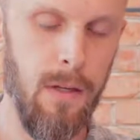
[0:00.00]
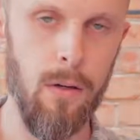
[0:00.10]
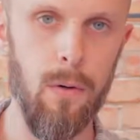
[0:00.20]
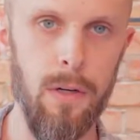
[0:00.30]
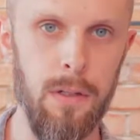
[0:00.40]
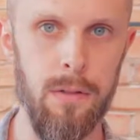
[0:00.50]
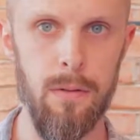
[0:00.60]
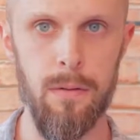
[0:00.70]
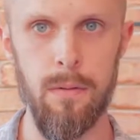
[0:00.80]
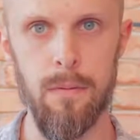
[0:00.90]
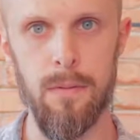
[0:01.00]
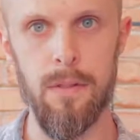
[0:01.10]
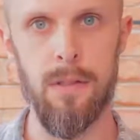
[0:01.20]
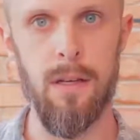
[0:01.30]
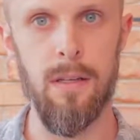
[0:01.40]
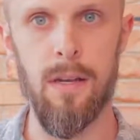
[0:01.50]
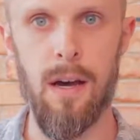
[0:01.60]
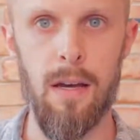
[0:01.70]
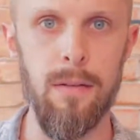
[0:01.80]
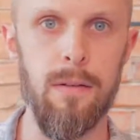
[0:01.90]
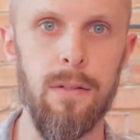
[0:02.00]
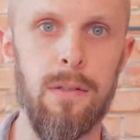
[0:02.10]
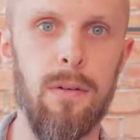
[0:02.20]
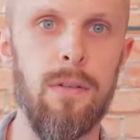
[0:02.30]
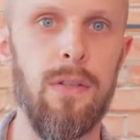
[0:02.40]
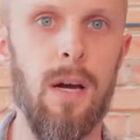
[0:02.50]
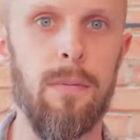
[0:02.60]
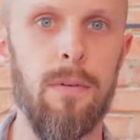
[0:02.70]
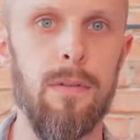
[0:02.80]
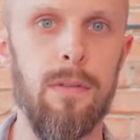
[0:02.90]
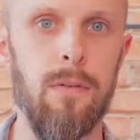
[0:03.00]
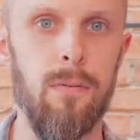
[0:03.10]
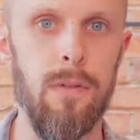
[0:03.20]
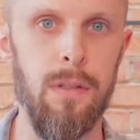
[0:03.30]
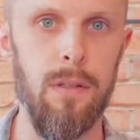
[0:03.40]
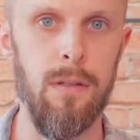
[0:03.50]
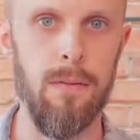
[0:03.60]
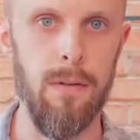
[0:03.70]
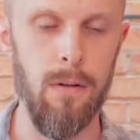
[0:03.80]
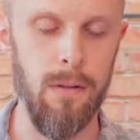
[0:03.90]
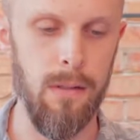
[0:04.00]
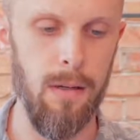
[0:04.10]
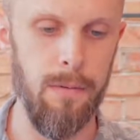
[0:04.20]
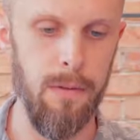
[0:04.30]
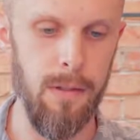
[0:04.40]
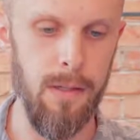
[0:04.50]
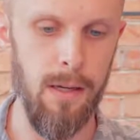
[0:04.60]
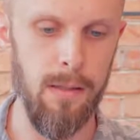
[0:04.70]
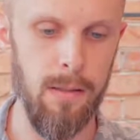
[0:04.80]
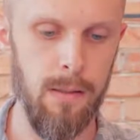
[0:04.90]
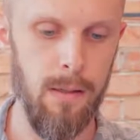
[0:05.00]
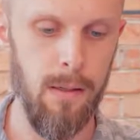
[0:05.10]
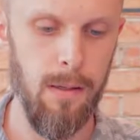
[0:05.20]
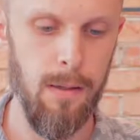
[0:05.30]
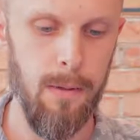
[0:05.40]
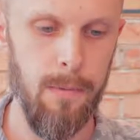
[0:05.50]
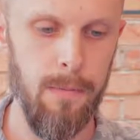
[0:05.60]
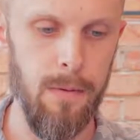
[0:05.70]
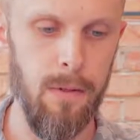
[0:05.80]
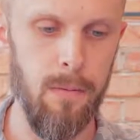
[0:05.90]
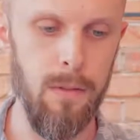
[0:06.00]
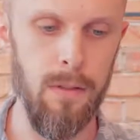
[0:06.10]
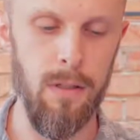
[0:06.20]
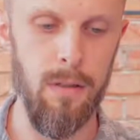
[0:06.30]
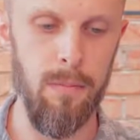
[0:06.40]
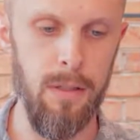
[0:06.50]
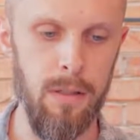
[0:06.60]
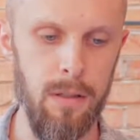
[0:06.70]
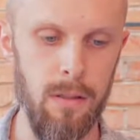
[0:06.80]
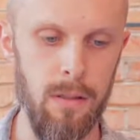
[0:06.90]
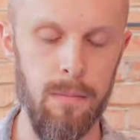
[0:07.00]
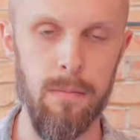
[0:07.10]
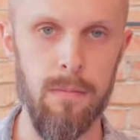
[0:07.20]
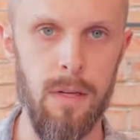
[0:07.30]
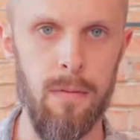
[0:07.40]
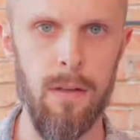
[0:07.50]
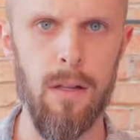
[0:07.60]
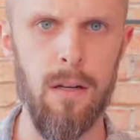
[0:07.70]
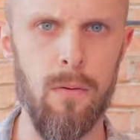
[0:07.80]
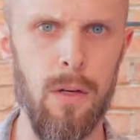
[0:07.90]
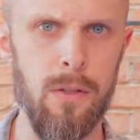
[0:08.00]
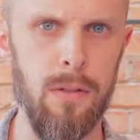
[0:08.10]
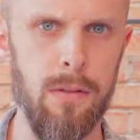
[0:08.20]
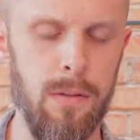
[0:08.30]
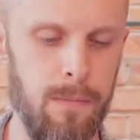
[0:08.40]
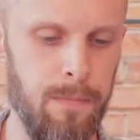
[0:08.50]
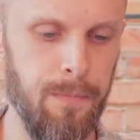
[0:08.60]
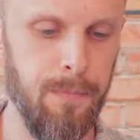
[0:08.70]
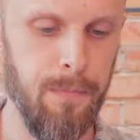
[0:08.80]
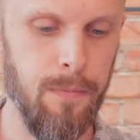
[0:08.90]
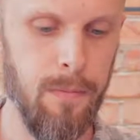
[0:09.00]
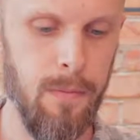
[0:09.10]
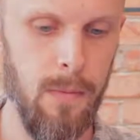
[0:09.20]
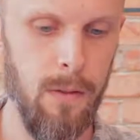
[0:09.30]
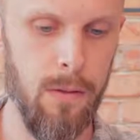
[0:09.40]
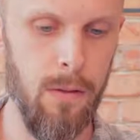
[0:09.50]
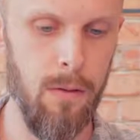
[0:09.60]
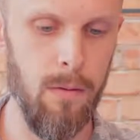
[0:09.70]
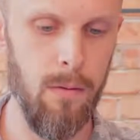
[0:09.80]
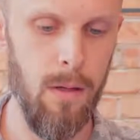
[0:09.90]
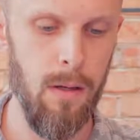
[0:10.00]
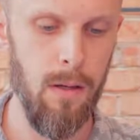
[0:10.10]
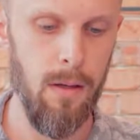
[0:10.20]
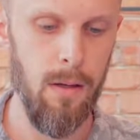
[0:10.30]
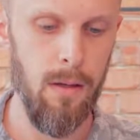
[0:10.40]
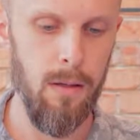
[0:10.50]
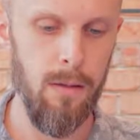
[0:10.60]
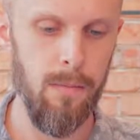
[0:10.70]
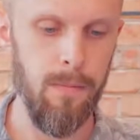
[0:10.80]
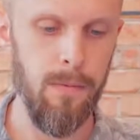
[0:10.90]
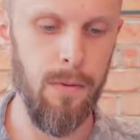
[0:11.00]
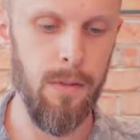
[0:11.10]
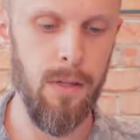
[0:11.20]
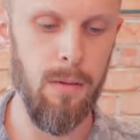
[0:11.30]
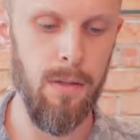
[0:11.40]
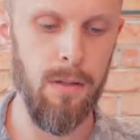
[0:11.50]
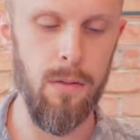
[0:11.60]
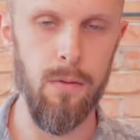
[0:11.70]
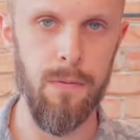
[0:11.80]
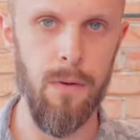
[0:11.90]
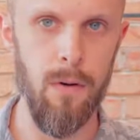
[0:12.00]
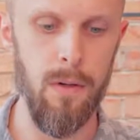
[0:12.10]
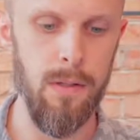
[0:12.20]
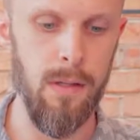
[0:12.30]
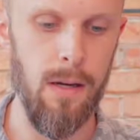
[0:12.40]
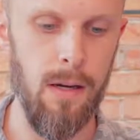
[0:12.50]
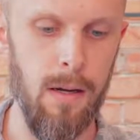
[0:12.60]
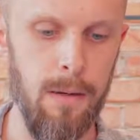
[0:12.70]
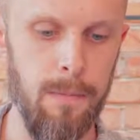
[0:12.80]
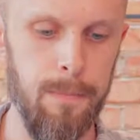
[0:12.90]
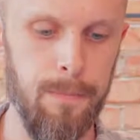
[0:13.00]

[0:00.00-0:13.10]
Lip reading: according to the study guide, there's certain chapters that you really need to focus on for the test that are really going to be having a lot of questions. So there's going to be a huge focus on